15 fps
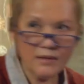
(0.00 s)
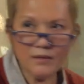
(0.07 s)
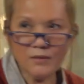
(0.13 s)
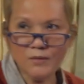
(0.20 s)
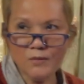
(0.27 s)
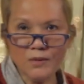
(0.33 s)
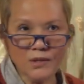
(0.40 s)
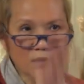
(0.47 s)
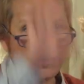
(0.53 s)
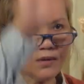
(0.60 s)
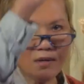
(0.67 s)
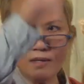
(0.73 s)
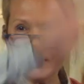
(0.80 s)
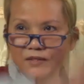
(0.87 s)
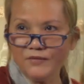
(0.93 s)
One
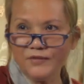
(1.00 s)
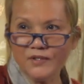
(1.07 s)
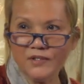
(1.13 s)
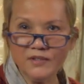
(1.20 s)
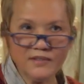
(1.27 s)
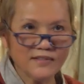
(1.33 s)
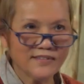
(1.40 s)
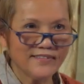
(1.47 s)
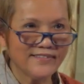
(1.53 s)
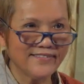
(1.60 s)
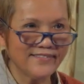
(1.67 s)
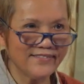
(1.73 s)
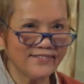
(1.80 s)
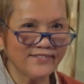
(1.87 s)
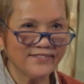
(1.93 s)
door in the front,
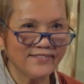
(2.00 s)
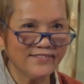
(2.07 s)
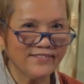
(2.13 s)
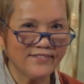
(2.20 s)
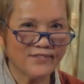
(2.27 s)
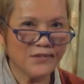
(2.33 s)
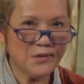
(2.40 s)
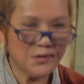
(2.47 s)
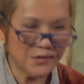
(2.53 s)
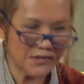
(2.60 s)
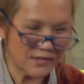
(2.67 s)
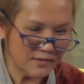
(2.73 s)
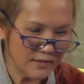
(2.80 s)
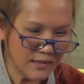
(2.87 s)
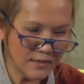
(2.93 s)
of course.